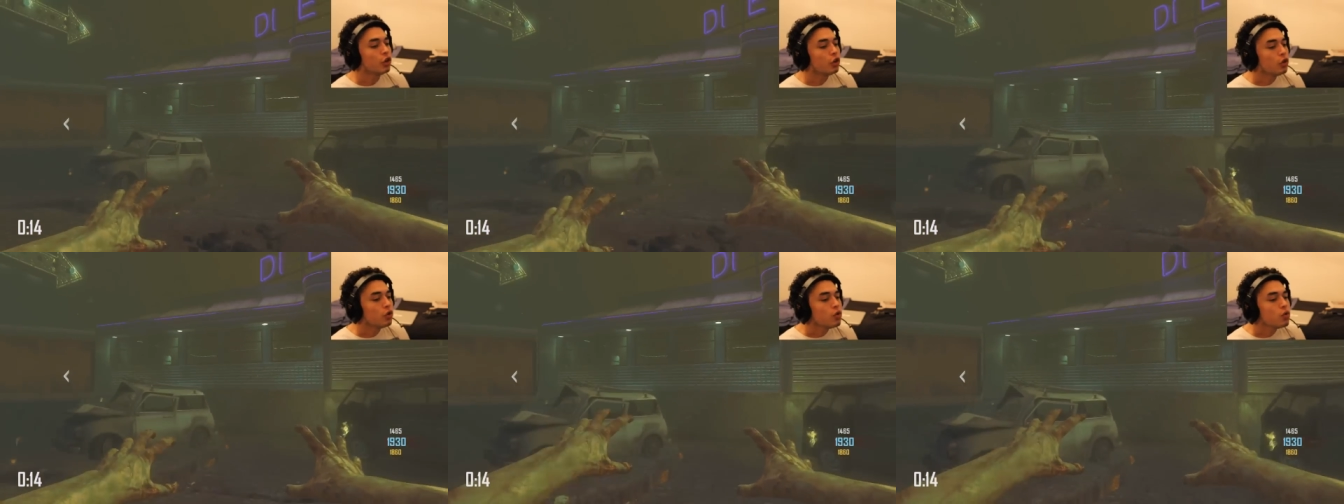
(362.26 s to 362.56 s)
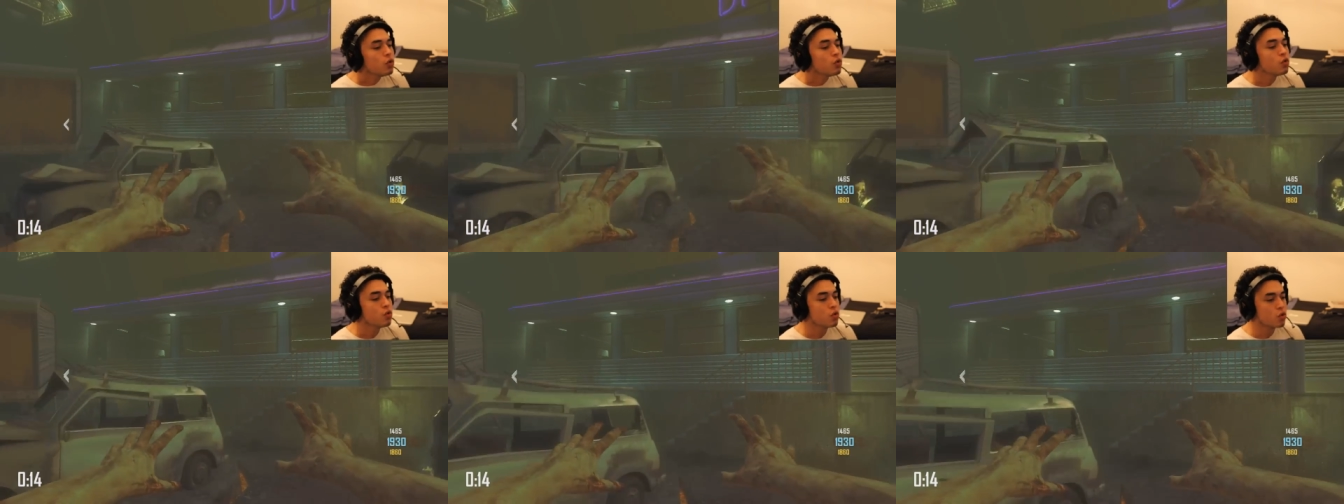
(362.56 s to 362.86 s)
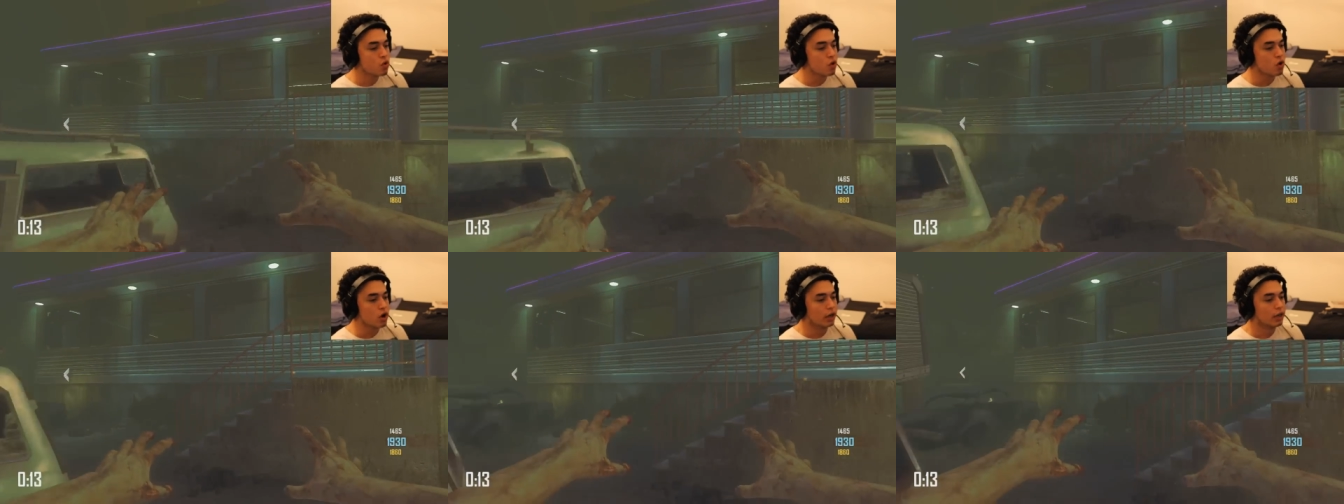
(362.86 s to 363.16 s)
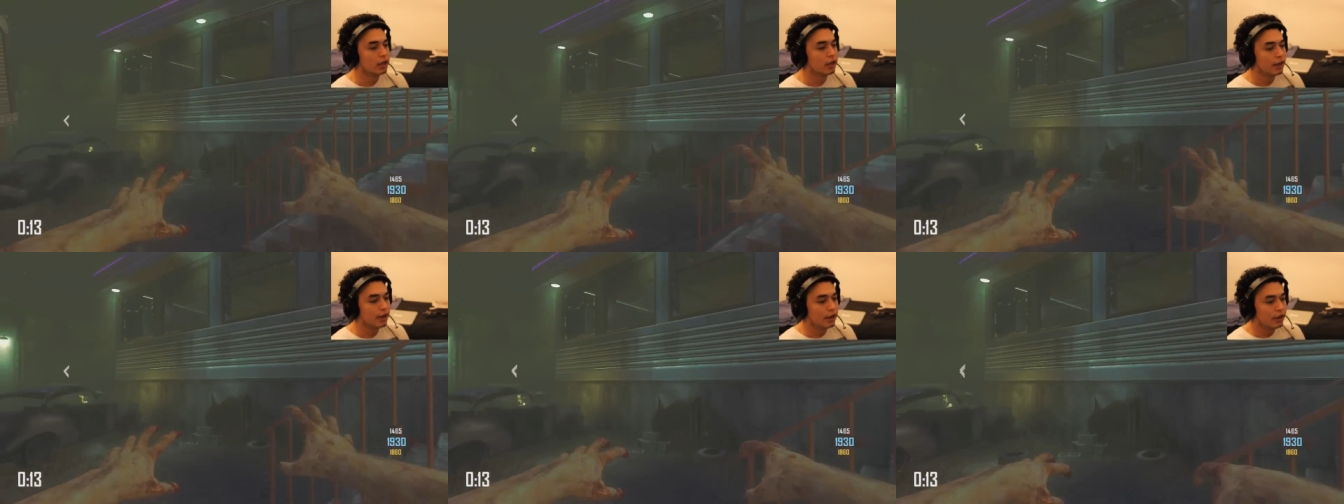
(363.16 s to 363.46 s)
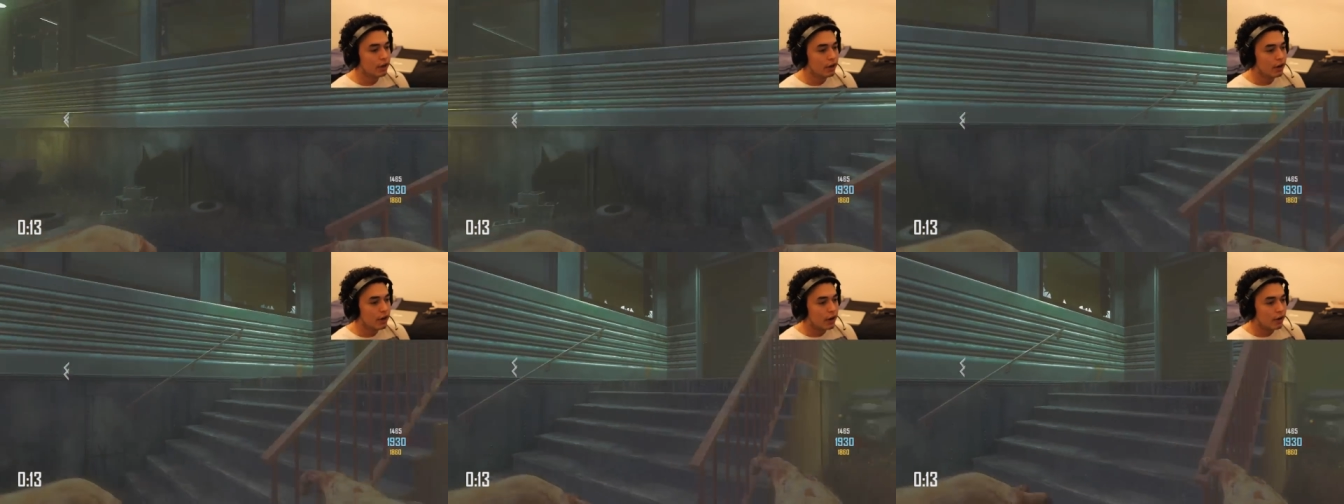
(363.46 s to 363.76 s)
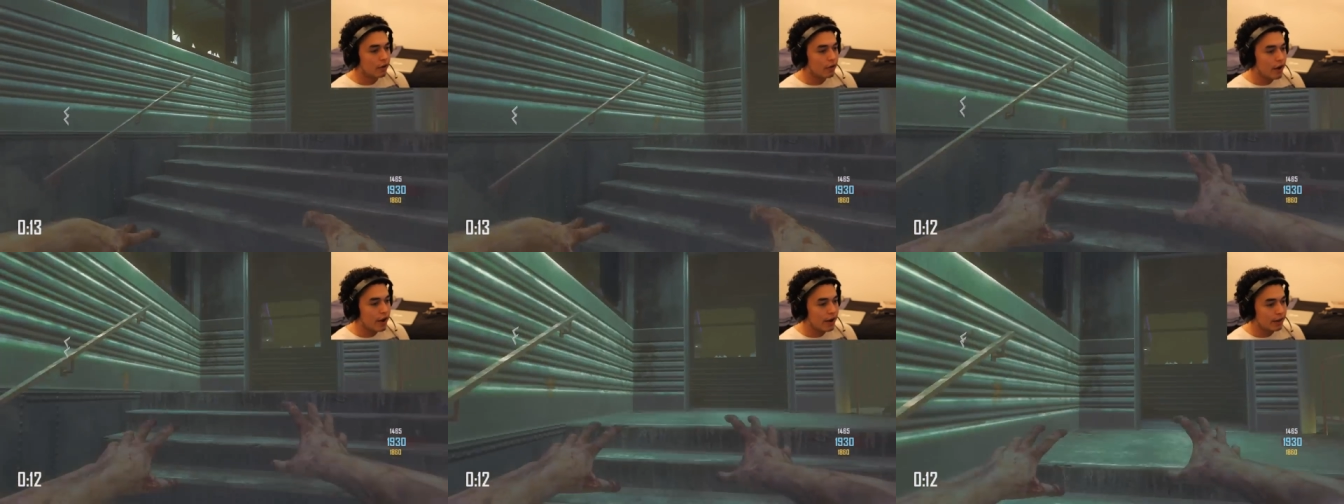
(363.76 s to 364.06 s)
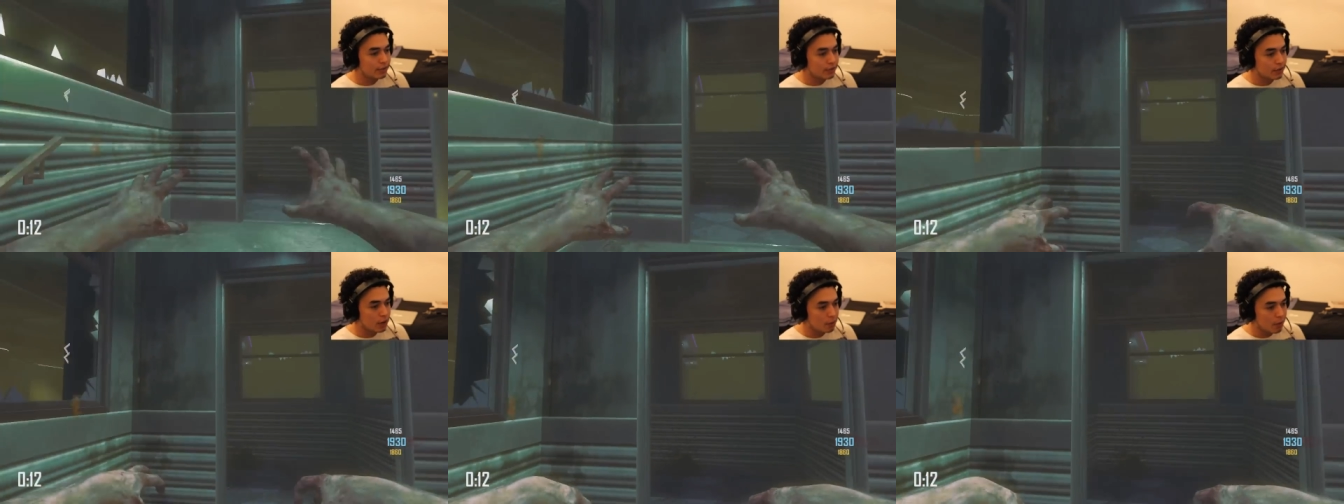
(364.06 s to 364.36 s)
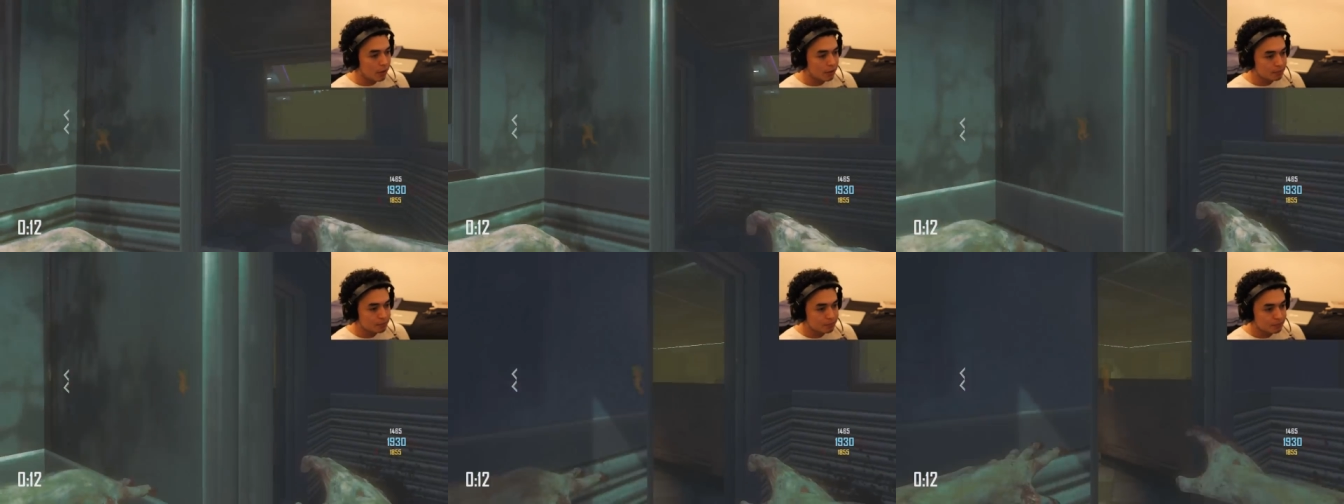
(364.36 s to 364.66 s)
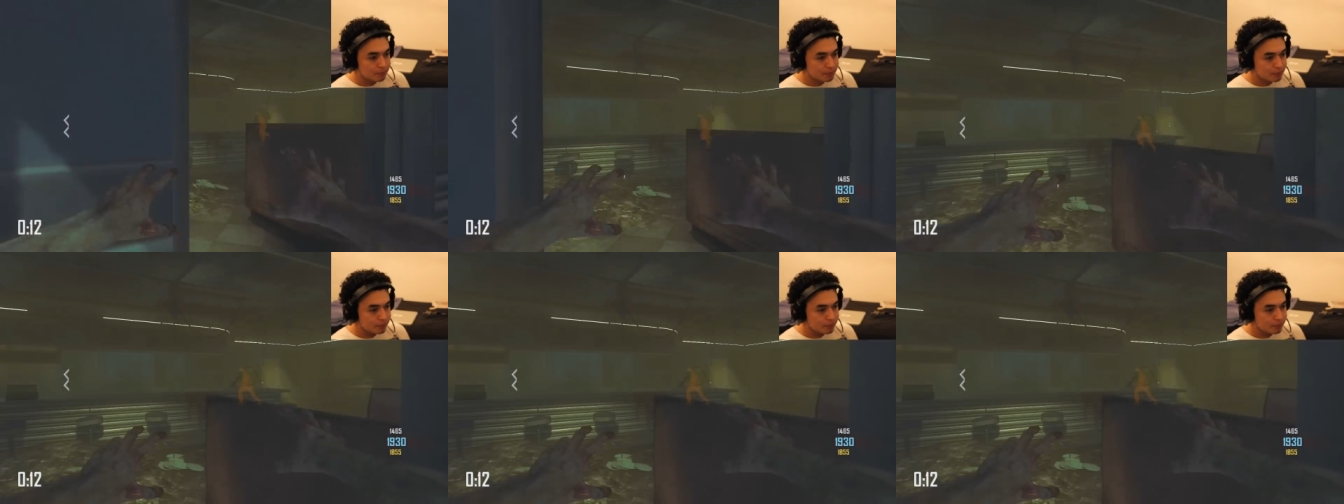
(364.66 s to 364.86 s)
you! Alright, come on.